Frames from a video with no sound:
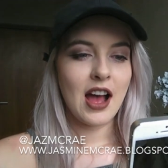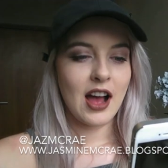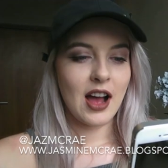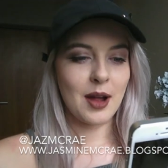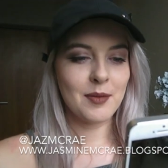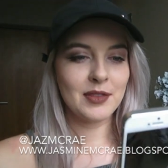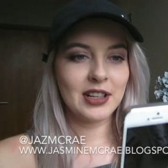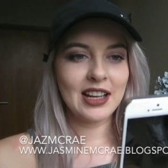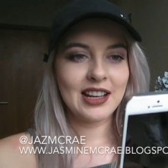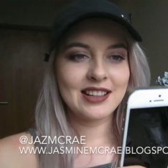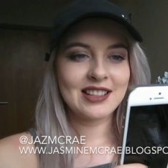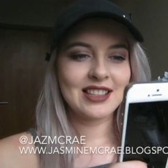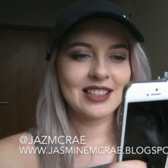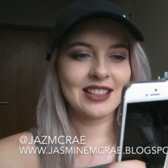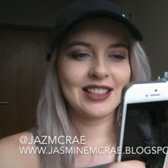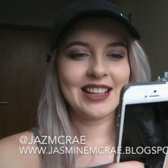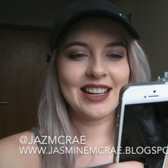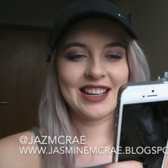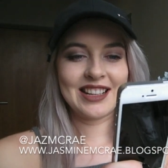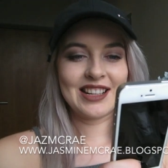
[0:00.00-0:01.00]
I'm really
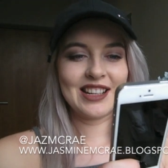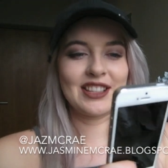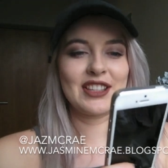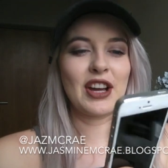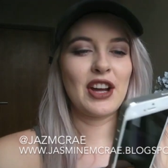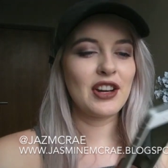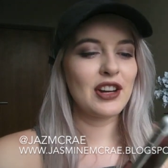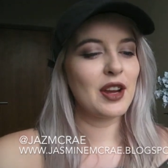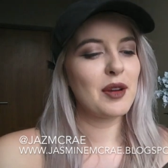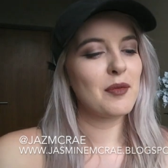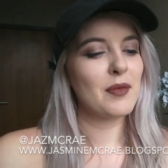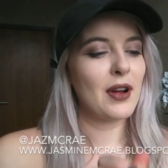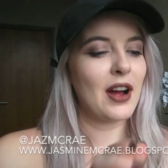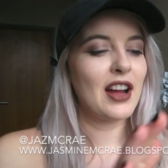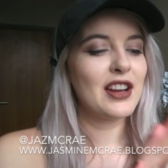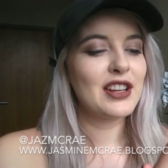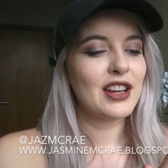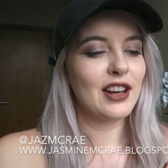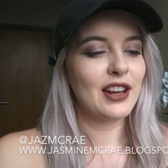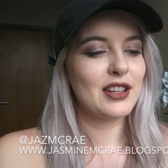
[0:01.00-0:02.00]
excited because I know
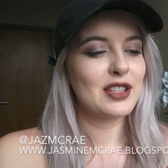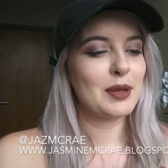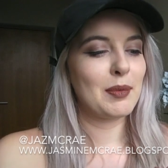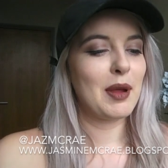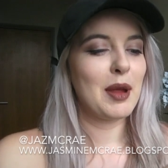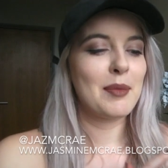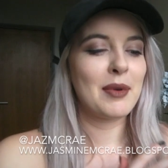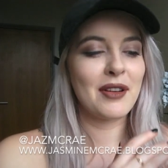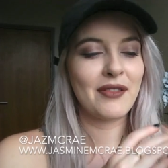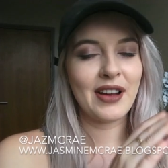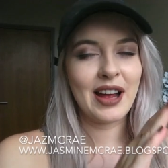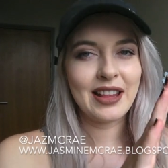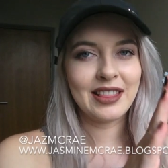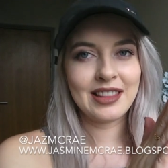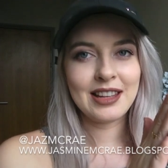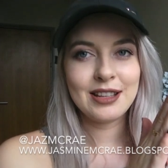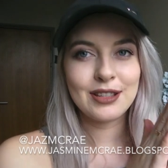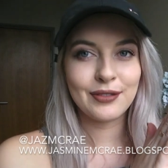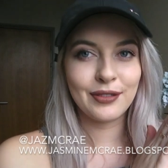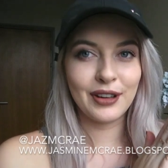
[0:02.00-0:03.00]
loads of people have had
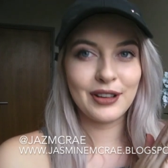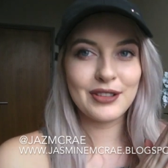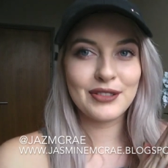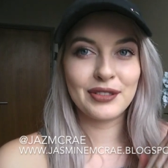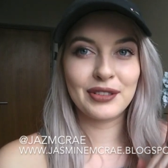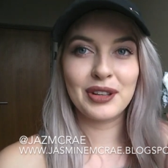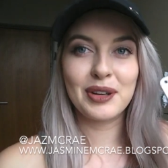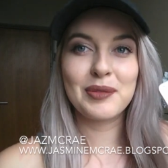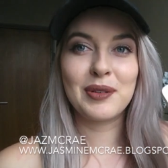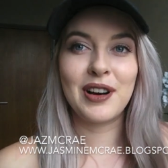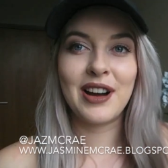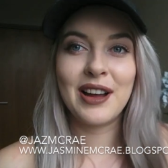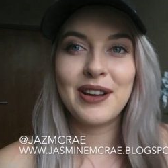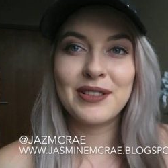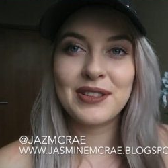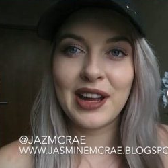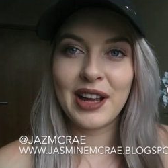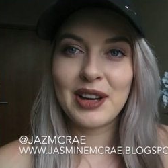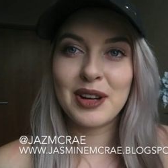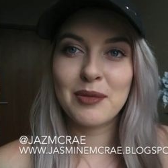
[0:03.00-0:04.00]
these phones for a
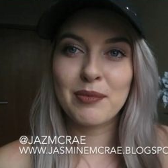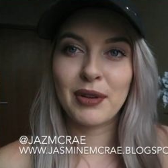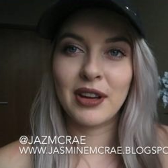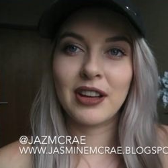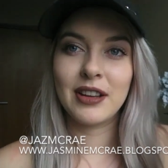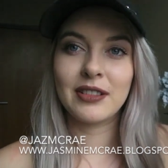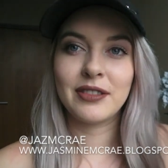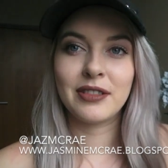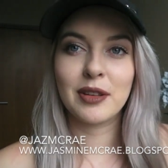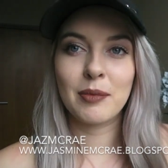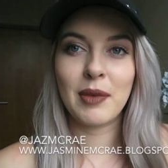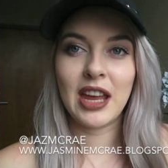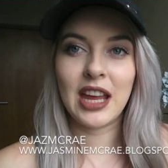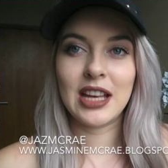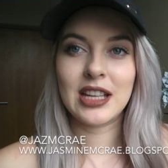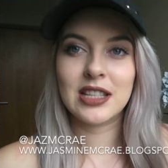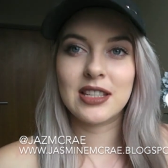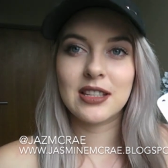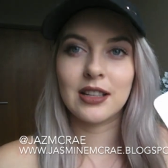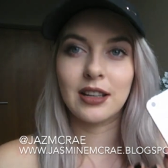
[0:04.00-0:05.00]
while now, but for me
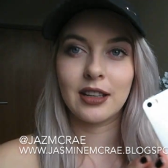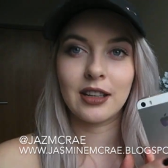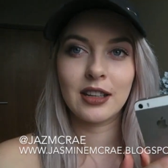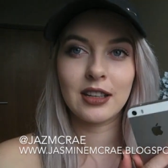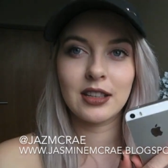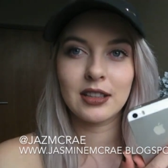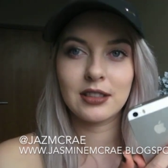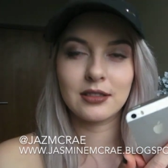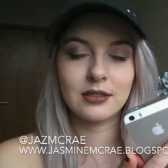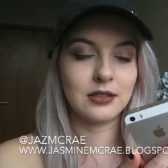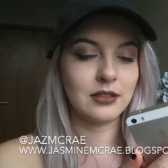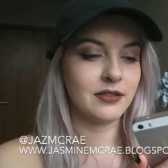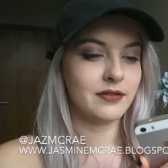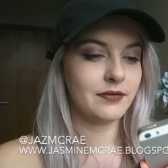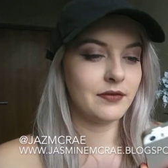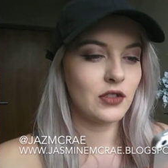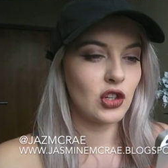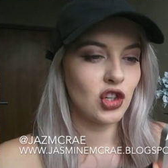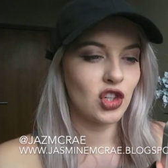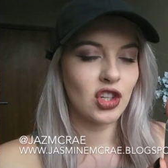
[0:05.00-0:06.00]
it's like, oof,
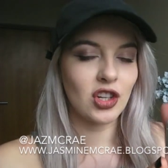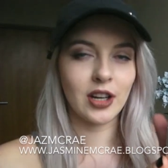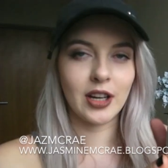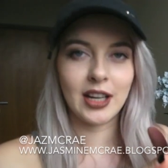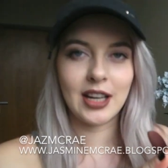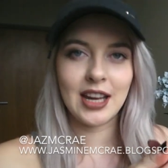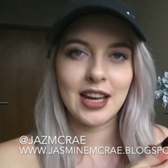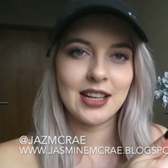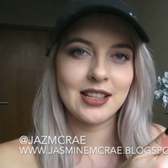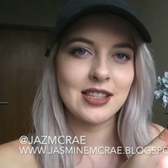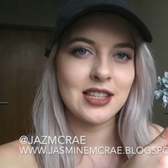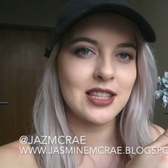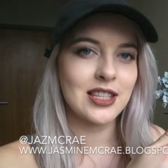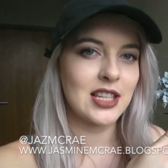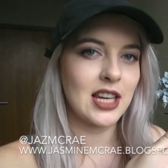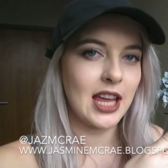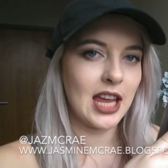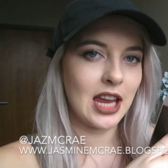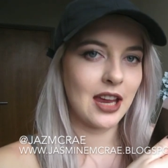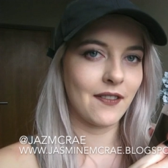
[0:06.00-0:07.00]
shiny and
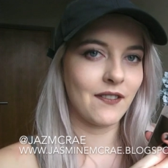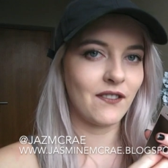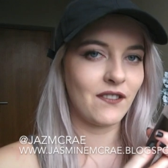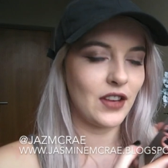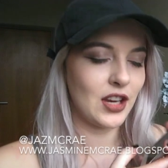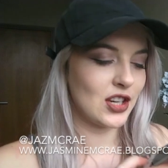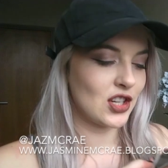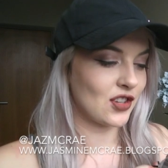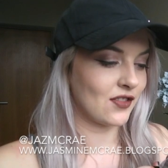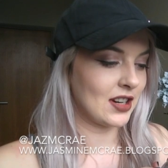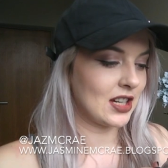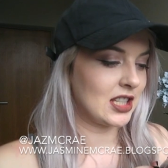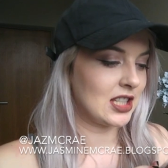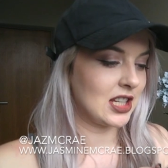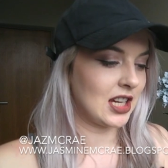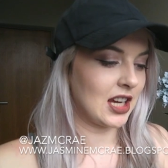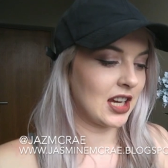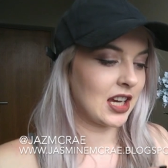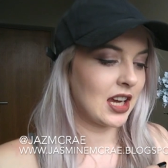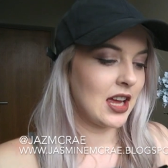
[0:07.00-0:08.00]
sleek and
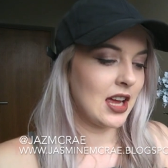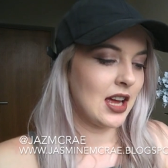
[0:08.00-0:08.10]
futuristic,